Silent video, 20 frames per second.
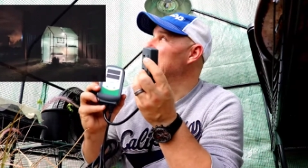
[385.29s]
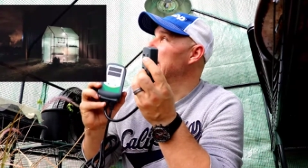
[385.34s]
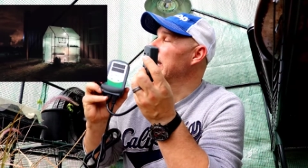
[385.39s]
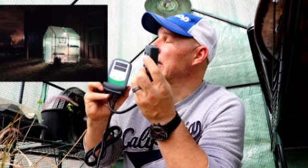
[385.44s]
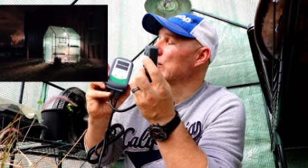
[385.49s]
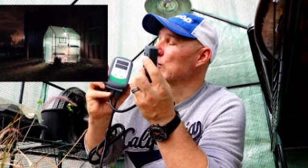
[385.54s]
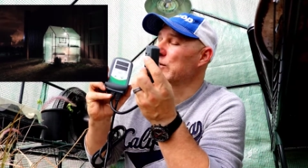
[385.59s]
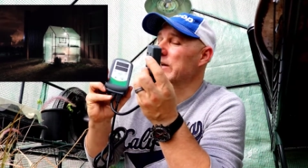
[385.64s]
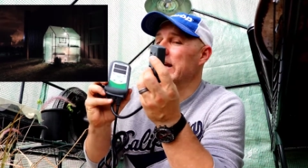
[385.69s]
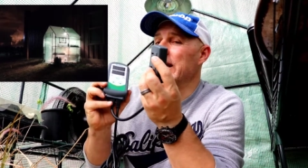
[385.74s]

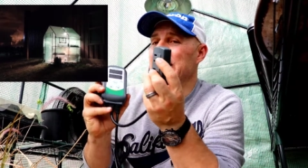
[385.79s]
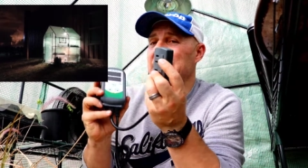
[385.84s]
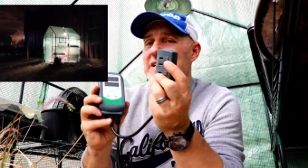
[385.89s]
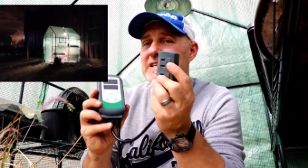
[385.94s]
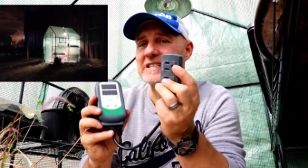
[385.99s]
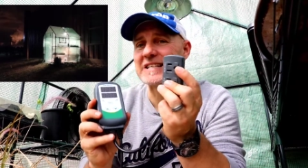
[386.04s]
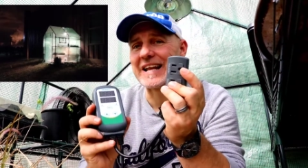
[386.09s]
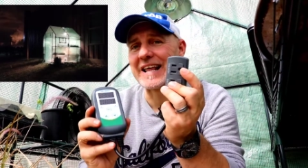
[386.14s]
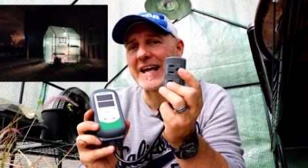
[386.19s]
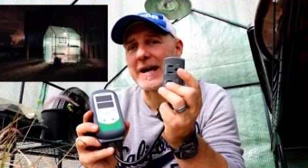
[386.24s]
It'll kick
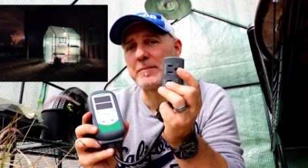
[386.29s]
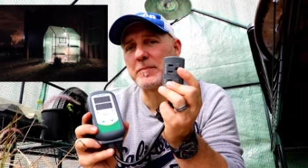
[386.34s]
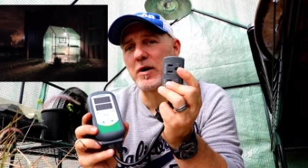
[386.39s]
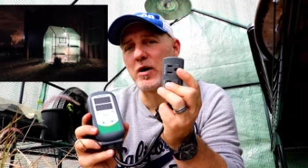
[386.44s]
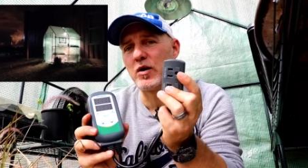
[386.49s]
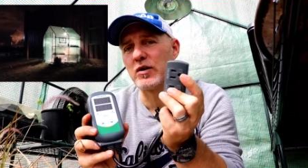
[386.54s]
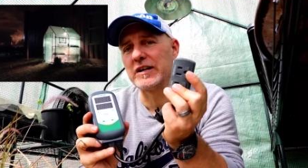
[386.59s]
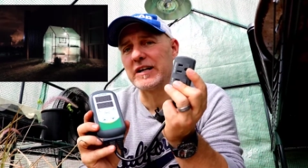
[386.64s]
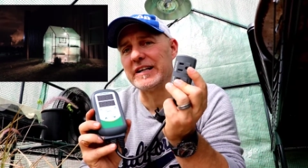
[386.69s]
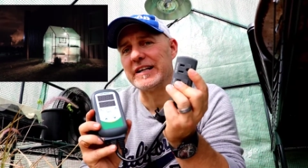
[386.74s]
this lamp
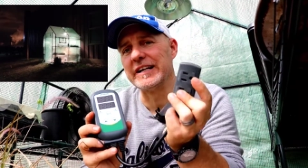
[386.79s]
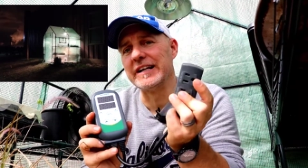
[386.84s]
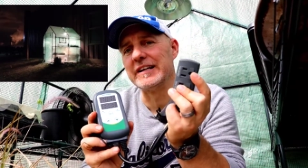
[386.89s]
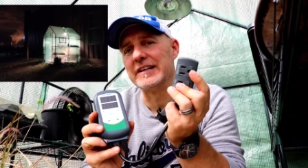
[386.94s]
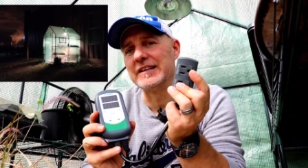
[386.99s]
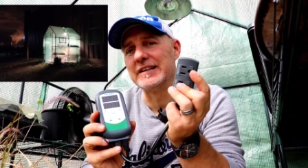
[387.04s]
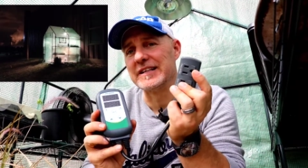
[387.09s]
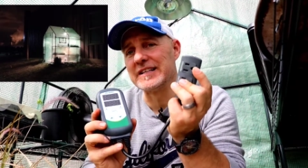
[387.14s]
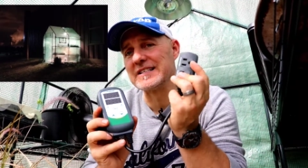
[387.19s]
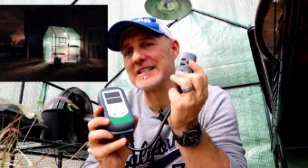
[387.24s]
on and
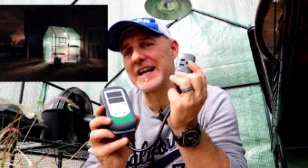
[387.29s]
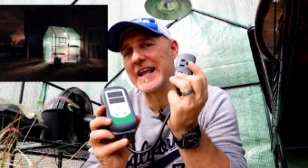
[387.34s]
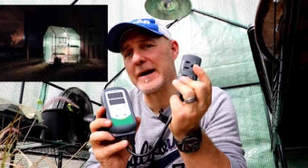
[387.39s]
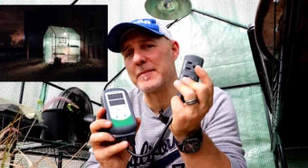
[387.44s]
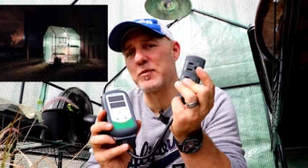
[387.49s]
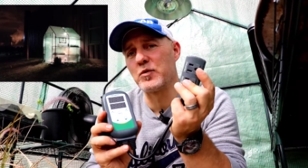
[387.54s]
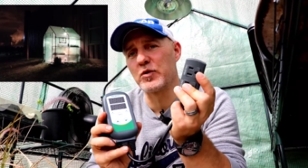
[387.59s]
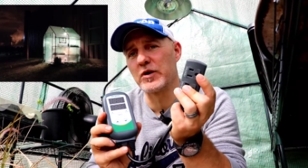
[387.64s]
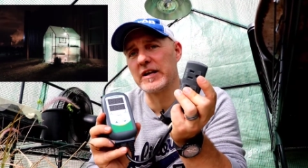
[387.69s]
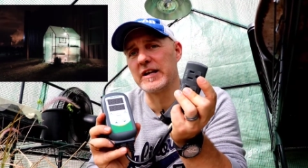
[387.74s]
this
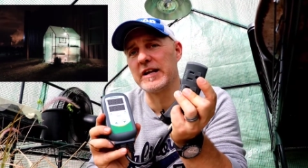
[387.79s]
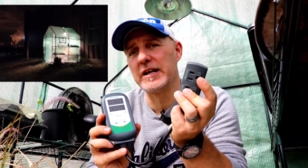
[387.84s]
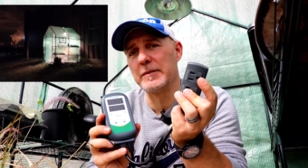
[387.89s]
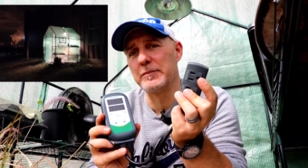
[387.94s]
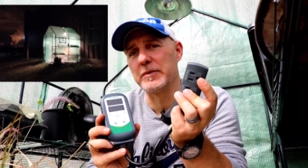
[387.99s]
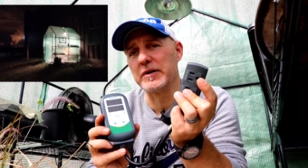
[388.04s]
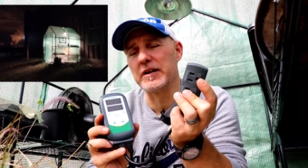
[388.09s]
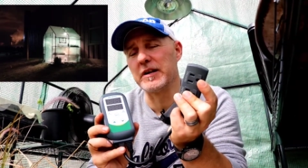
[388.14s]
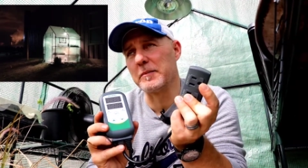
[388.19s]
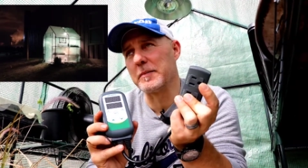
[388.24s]
lamp will
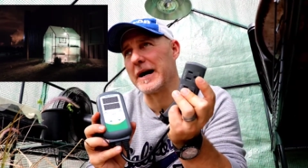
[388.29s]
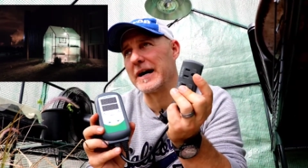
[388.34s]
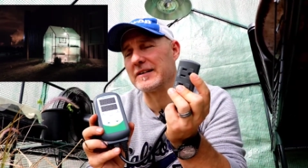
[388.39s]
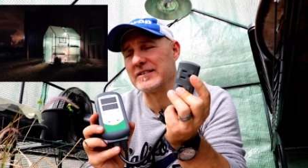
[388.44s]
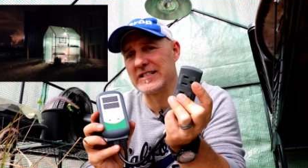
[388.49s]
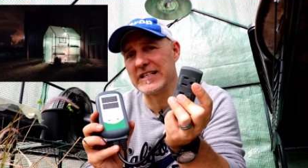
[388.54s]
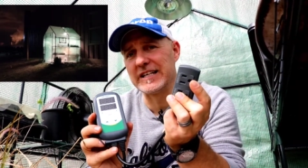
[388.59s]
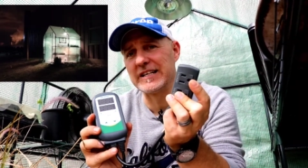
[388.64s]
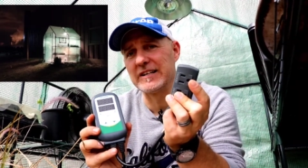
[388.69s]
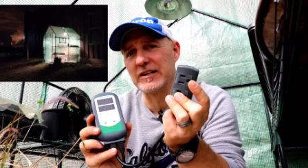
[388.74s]
keep it
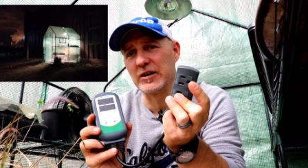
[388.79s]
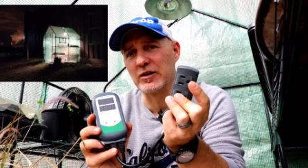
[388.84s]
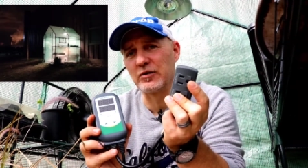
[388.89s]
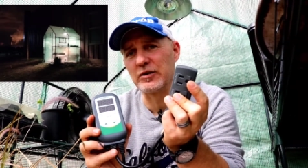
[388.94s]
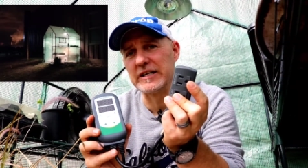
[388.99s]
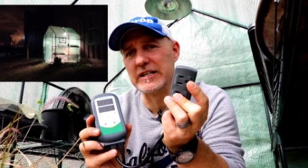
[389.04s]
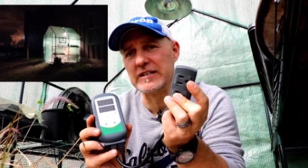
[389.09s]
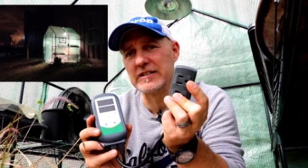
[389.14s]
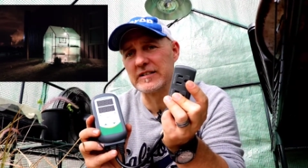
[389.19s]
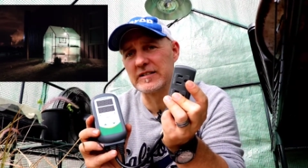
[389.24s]
about 10
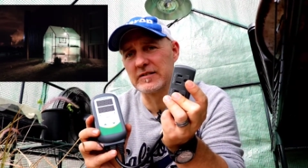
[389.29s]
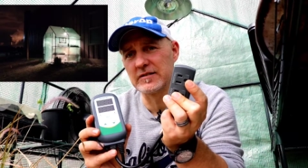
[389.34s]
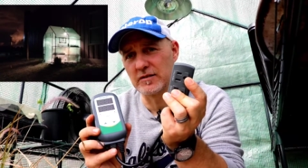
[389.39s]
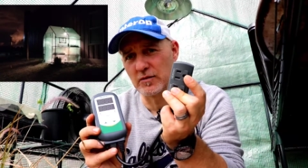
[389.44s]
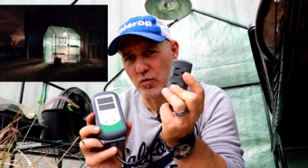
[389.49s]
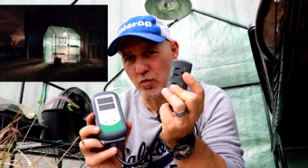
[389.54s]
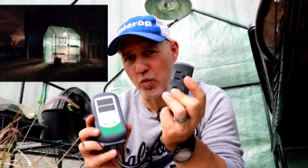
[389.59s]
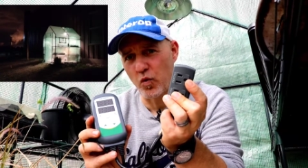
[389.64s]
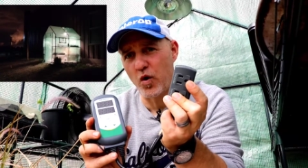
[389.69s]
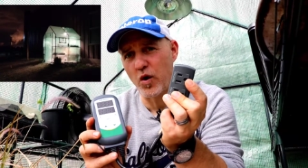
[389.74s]
degrees
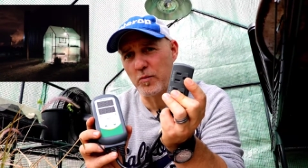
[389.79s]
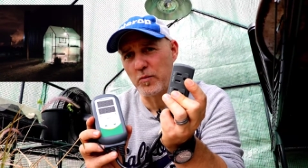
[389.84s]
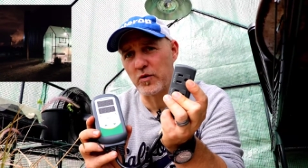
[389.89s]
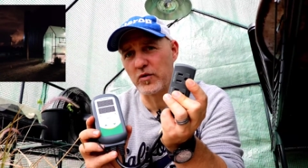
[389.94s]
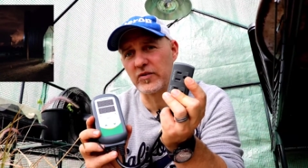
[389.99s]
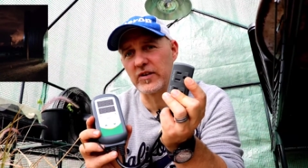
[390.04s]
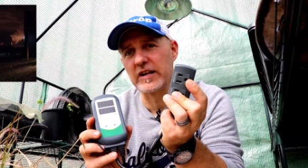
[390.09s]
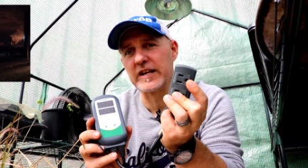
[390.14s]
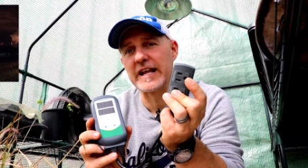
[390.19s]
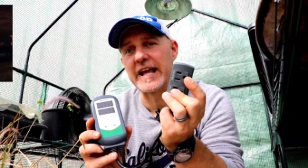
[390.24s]

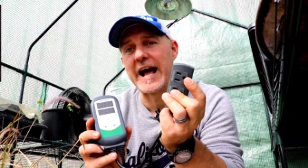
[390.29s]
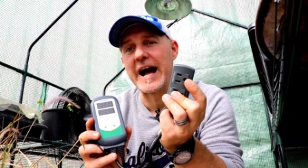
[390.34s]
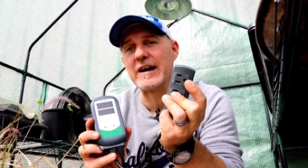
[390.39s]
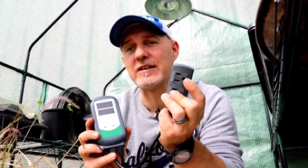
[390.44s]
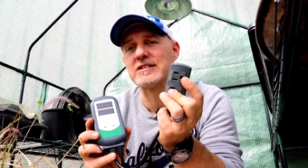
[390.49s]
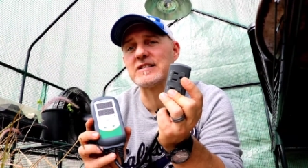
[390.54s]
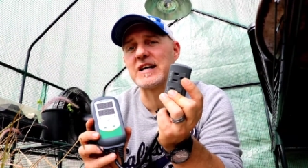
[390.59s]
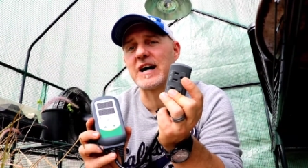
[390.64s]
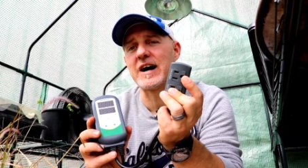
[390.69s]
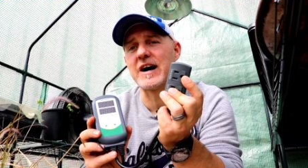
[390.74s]
warmer than the
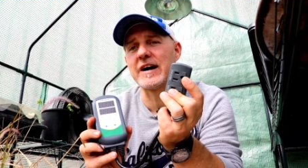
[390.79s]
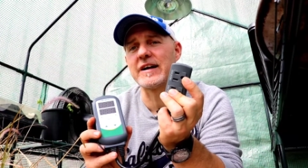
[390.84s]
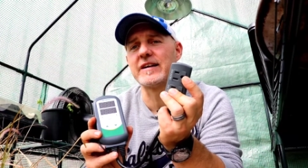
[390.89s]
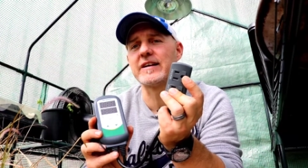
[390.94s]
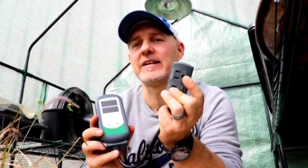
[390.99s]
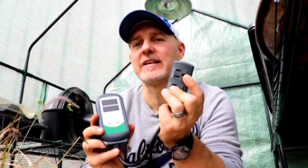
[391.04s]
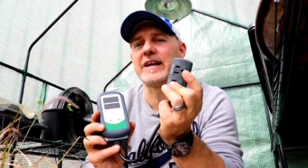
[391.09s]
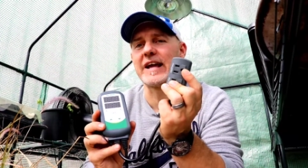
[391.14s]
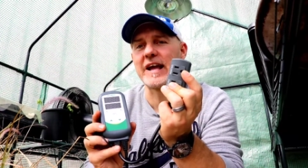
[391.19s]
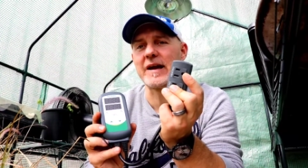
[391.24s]
outside
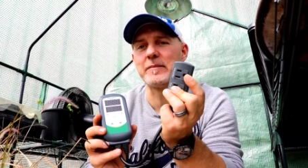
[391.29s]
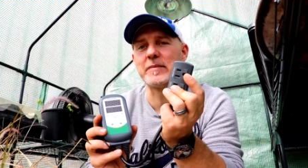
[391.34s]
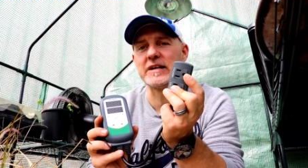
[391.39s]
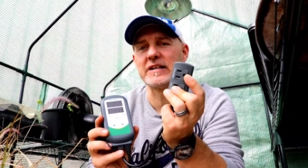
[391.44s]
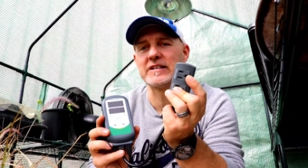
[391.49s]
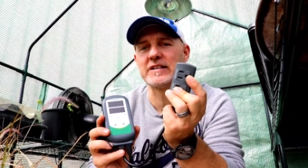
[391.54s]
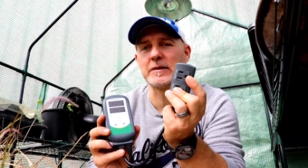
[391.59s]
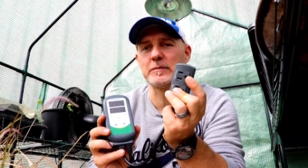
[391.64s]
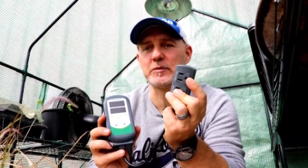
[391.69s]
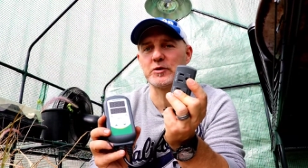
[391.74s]

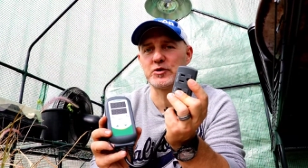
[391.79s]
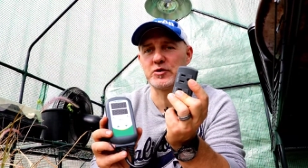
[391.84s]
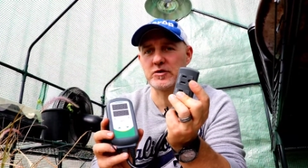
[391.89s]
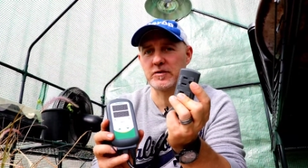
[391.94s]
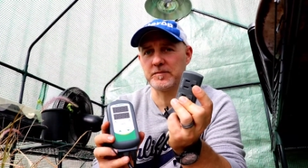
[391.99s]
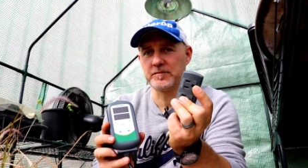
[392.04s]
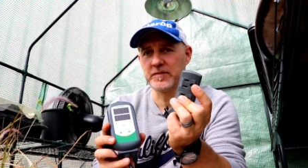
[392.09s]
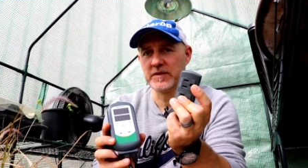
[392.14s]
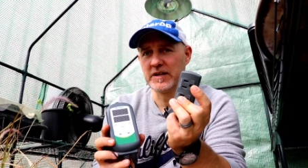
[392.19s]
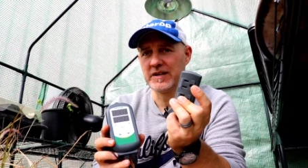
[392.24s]
ambient temperature.
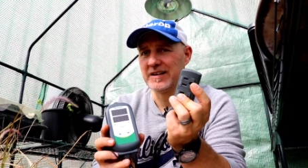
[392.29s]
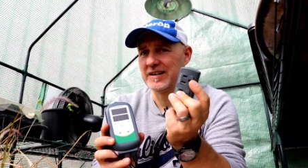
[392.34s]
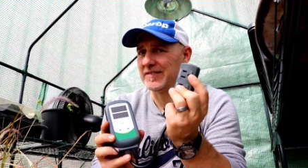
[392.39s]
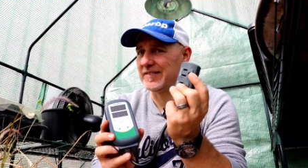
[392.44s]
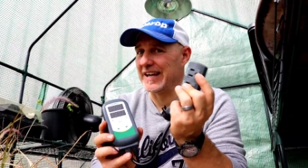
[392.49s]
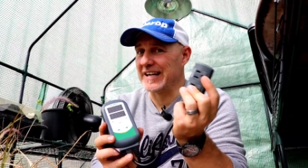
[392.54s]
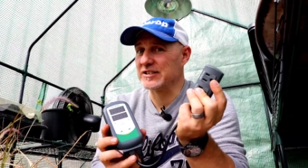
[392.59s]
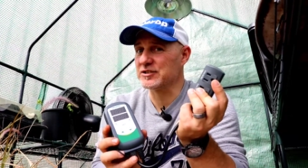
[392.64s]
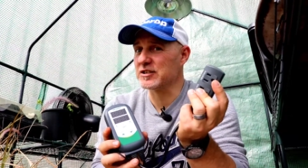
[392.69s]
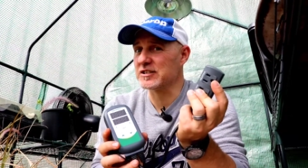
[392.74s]

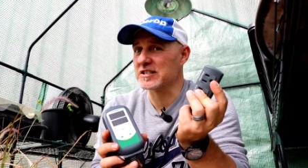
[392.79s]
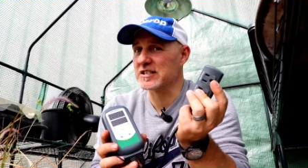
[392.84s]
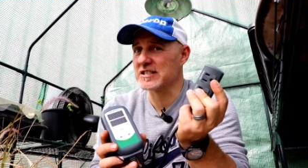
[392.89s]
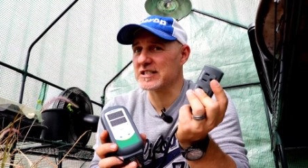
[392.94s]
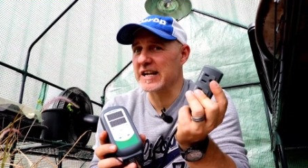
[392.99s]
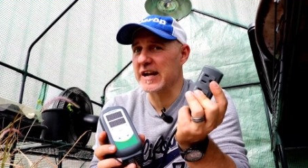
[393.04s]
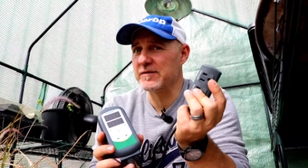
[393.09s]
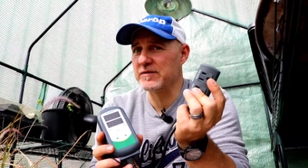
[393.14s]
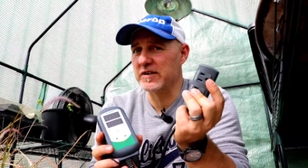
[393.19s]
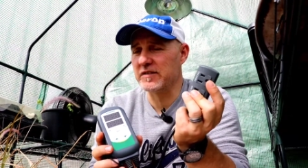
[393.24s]
That's just a
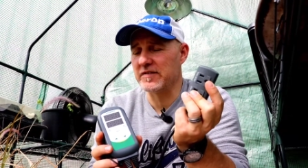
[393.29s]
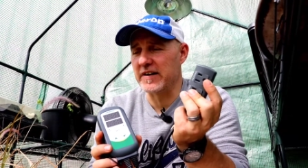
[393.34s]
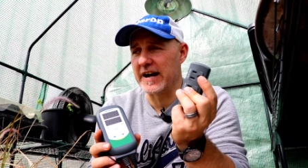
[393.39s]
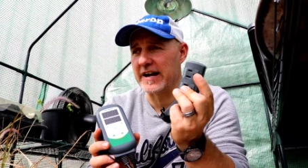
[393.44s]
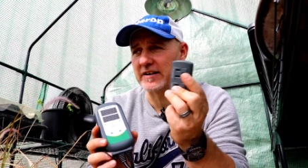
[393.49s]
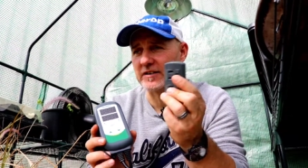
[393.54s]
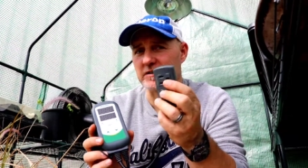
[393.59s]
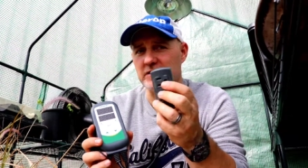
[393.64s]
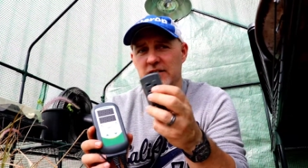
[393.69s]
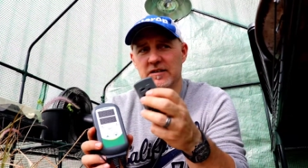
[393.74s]
safety
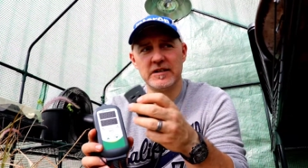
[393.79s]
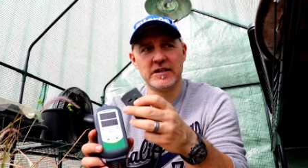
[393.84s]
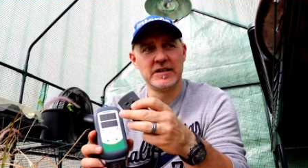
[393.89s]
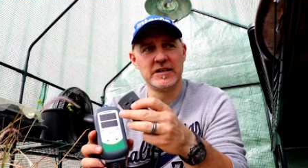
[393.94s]
factor.